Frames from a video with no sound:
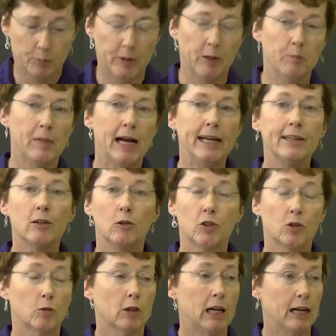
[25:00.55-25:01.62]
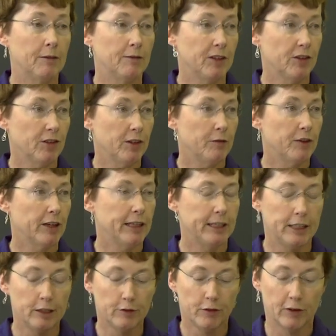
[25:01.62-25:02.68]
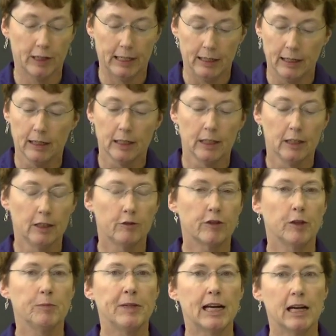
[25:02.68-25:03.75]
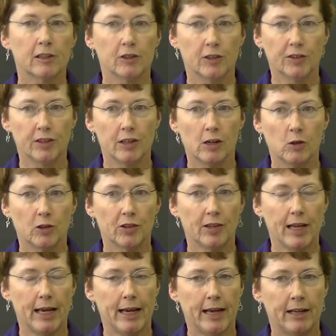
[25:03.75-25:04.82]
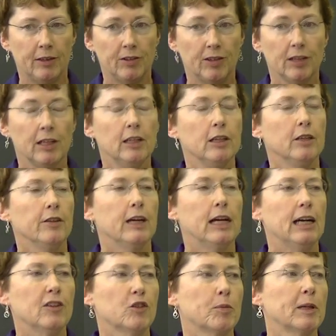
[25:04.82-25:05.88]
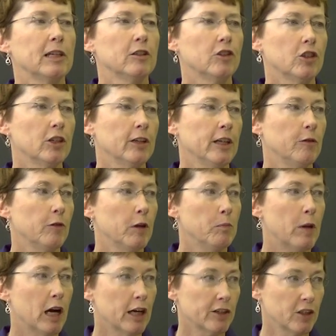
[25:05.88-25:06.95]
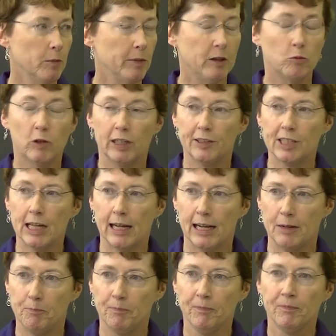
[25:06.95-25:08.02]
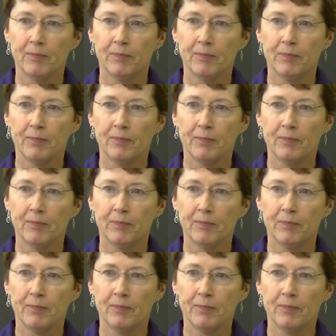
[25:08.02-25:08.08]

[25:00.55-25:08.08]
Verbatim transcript: But my notes were obviously very different from doctor's notes as the hospital attorney remarked to me one time.